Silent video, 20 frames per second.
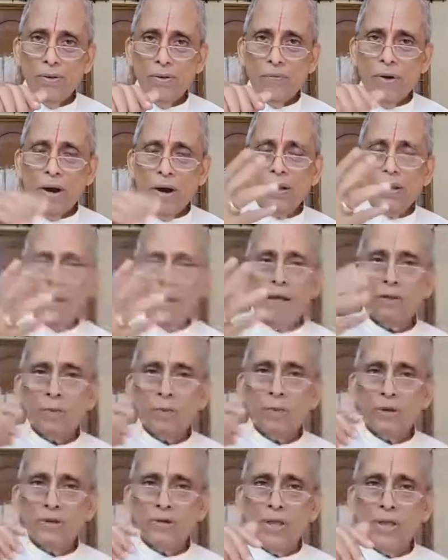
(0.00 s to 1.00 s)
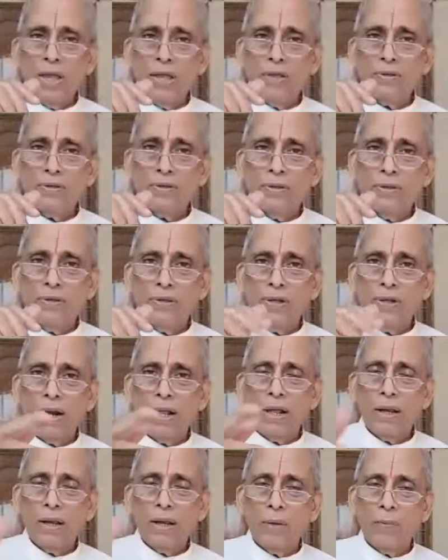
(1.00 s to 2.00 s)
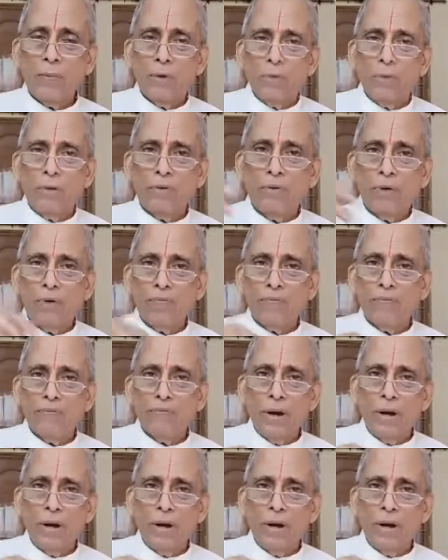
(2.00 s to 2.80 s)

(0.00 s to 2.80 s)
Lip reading: What the husband says is not agreeable to the wife.